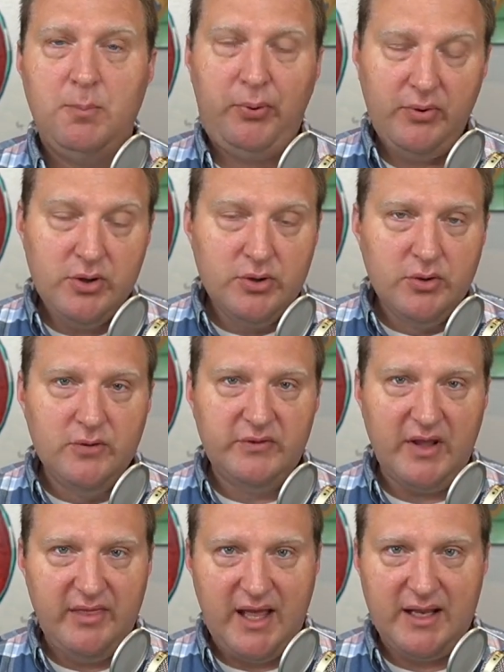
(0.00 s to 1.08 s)

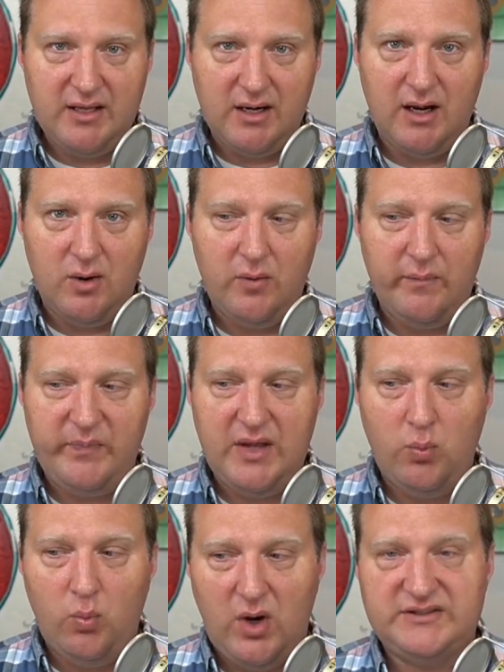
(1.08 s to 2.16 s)
Prove that, you know,
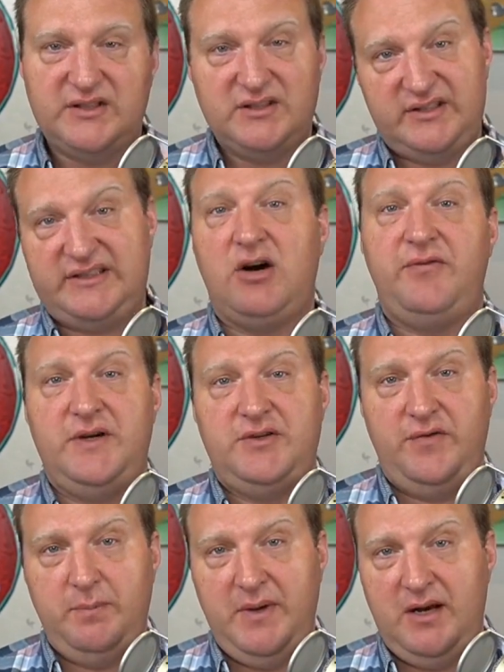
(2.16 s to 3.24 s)
it wasn't
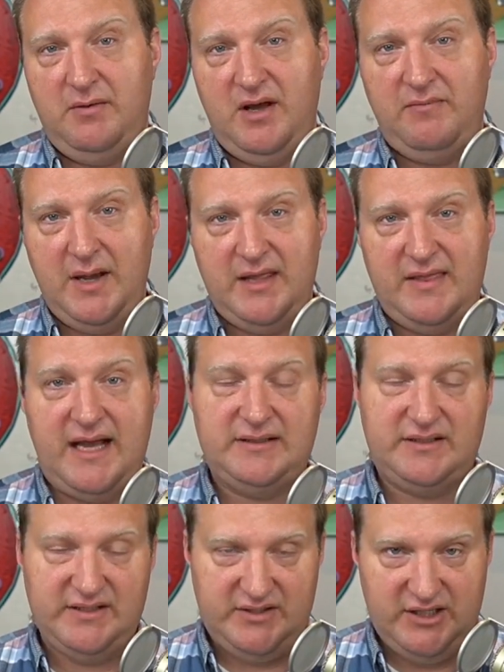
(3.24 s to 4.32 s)
selfish for me to have made
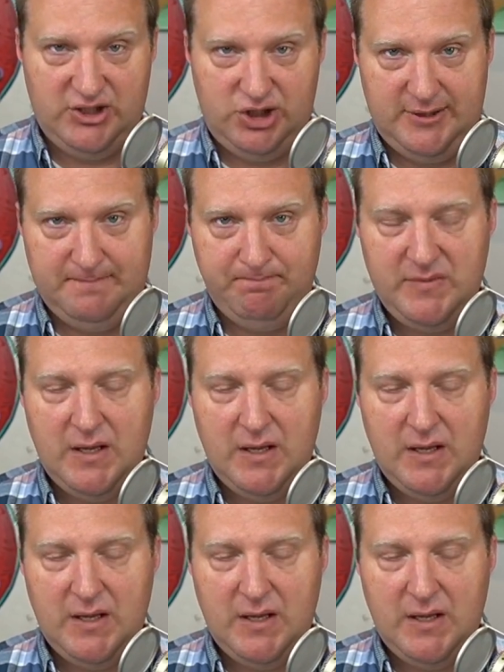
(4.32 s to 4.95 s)
that decision.